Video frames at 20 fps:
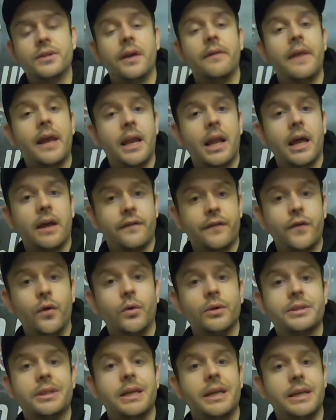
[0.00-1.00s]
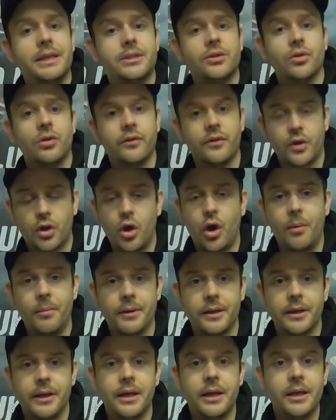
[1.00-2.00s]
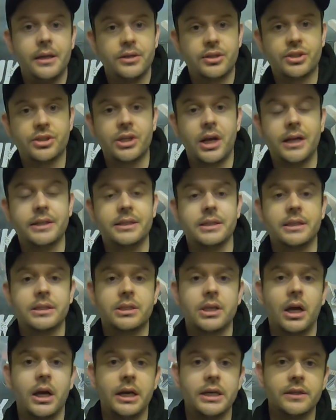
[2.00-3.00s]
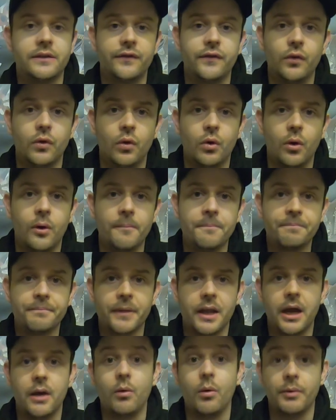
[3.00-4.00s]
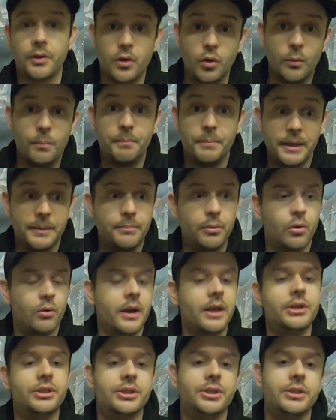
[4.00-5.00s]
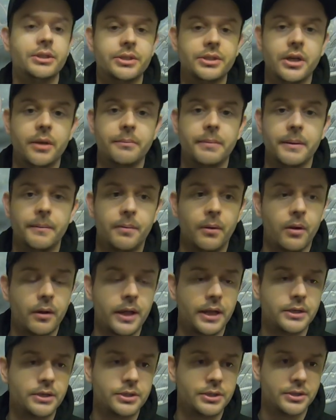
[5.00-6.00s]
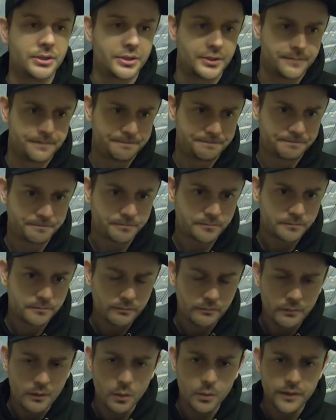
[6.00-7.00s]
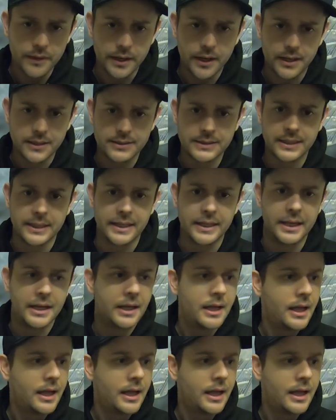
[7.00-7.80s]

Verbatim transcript: and then like forty is sort of the common starting size for uh, what we call big bore engines, you know, big block engines within R C.